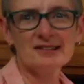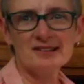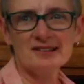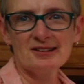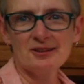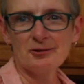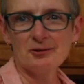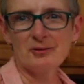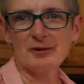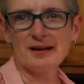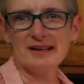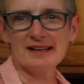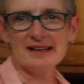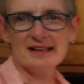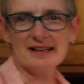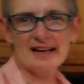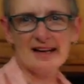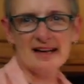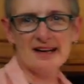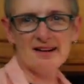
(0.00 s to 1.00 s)
know. When?
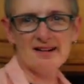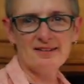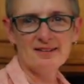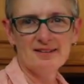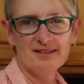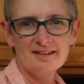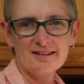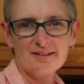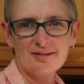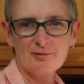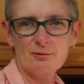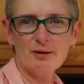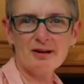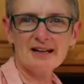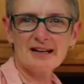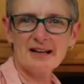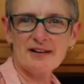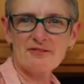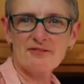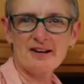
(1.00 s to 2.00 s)
How? Where
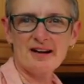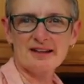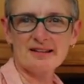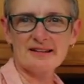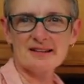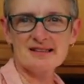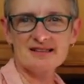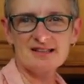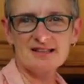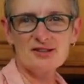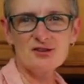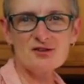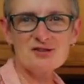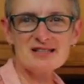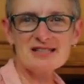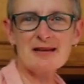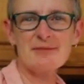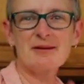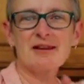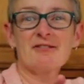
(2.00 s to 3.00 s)
did I find this? You
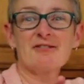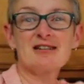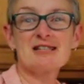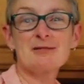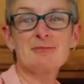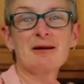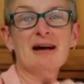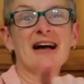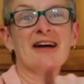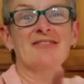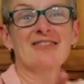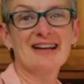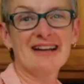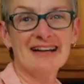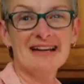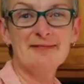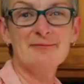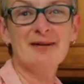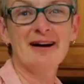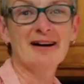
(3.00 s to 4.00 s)
sent me the recipe. I have an
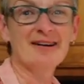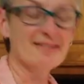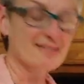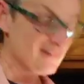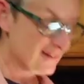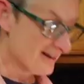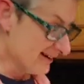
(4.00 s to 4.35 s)
email.